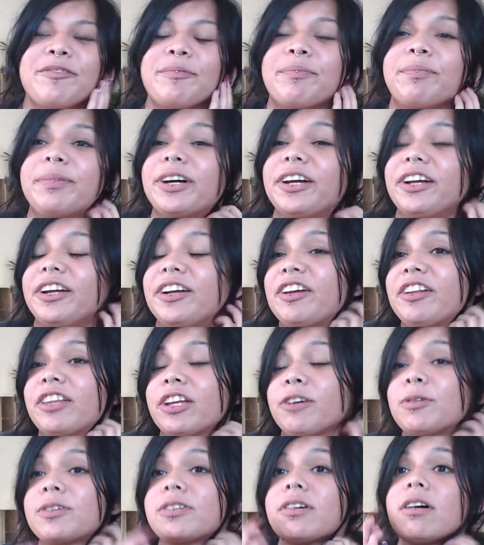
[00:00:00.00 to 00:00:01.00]
But
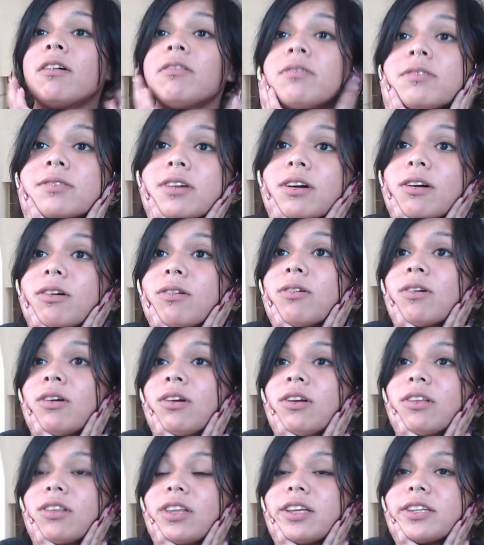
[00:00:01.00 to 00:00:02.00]
there was also
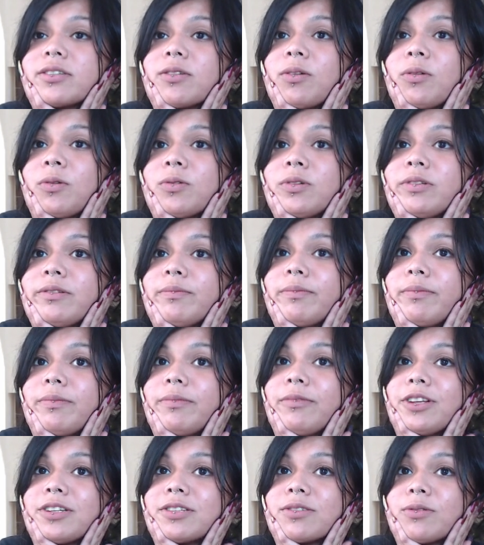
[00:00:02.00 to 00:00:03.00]
this old
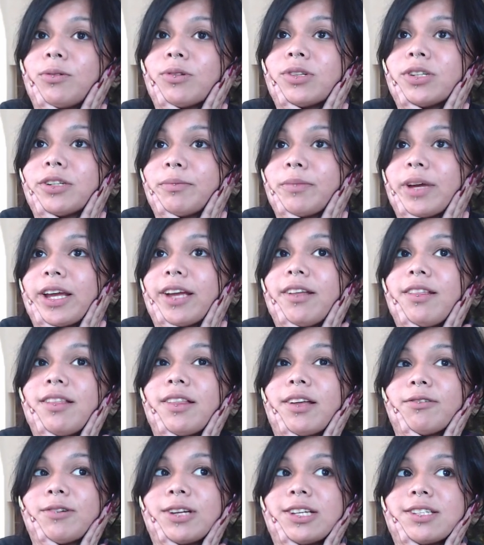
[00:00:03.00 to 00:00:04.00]
this older man
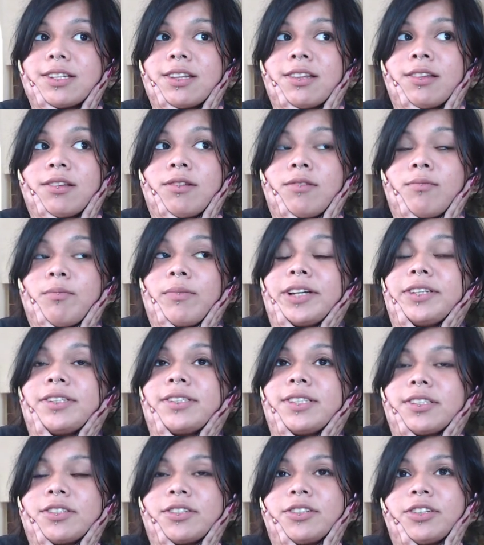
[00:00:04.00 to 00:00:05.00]
that was in my
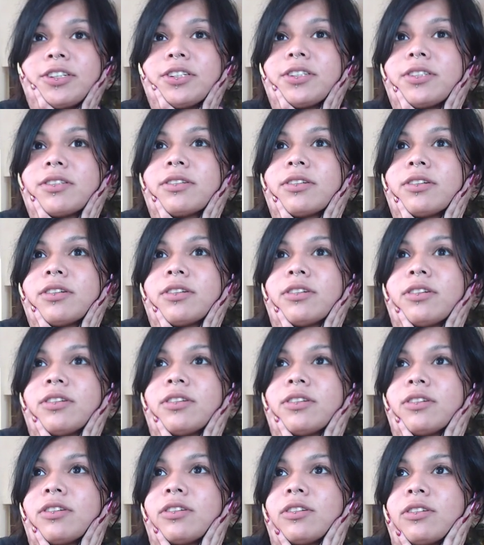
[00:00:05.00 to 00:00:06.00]
sister's
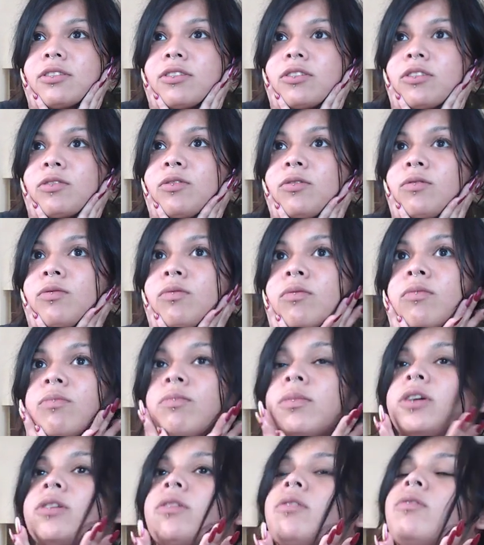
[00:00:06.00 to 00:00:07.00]

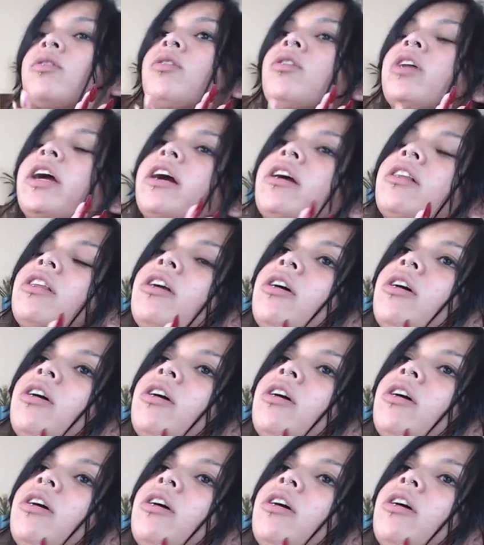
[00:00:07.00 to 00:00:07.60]
mo- like the